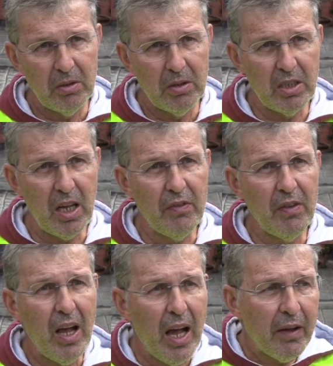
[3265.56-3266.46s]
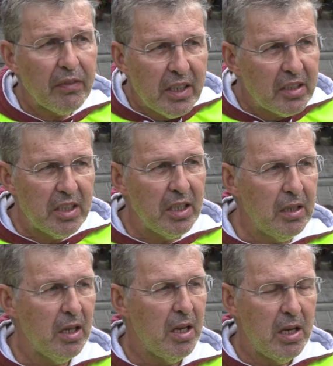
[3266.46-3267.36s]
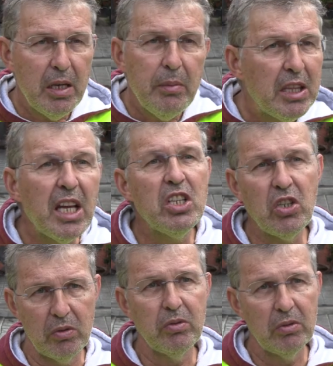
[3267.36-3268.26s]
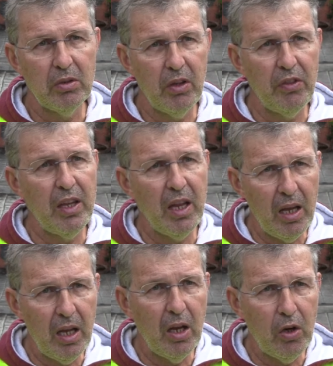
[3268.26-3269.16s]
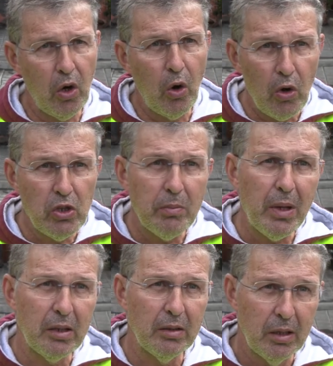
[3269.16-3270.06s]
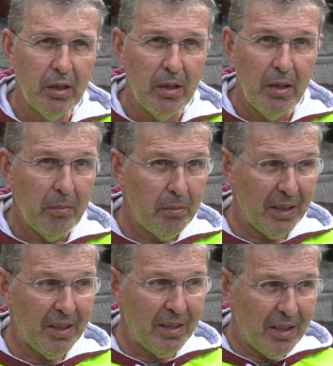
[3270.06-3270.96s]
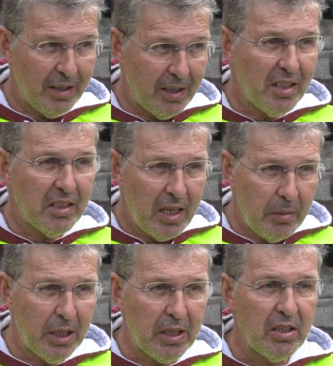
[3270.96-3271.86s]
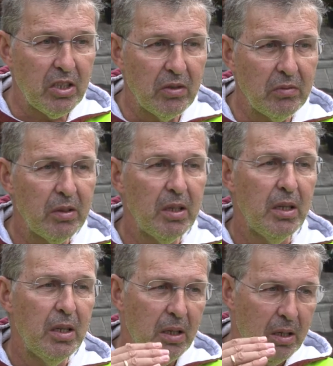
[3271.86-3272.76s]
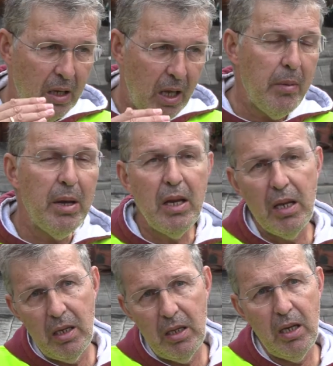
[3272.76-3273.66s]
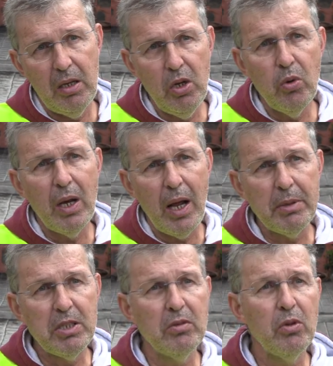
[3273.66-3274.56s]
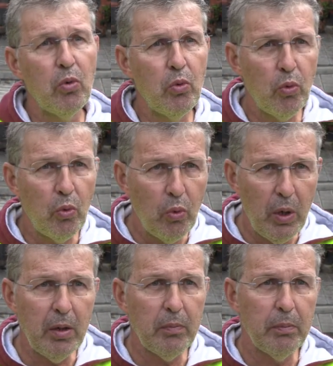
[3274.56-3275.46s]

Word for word: Science have still limitation of the knowledgement, but this limitation, every new eruption, we